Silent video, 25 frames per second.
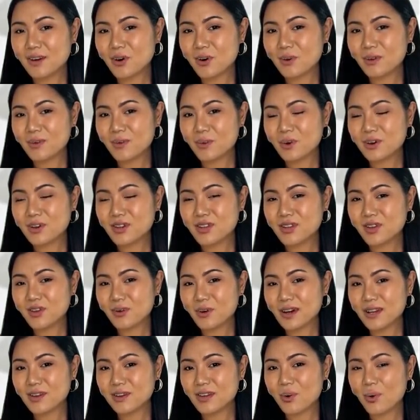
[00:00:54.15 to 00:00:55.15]
Go for
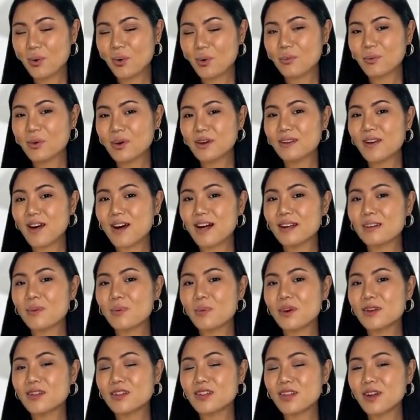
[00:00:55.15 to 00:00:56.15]
straightforward
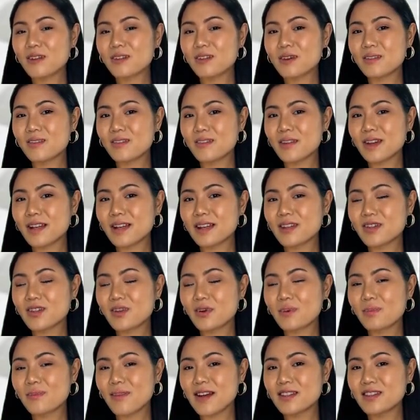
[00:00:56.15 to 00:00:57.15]
language that
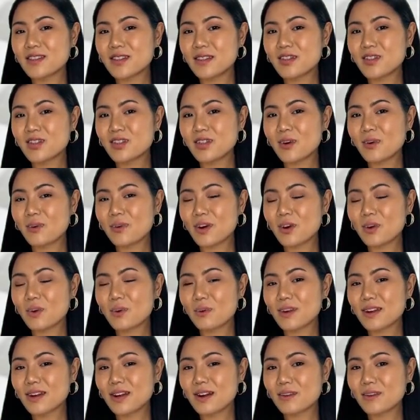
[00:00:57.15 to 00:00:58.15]
conveys your message
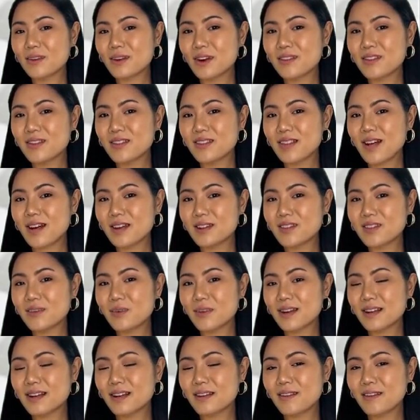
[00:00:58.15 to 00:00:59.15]
clearly and
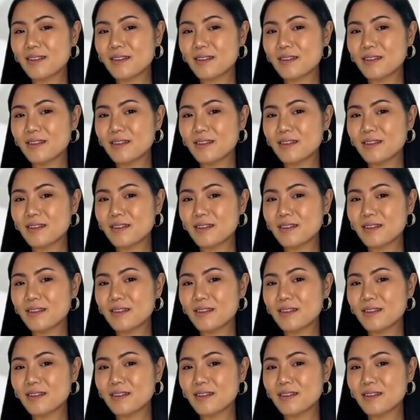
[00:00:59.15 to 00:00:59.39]
concisely.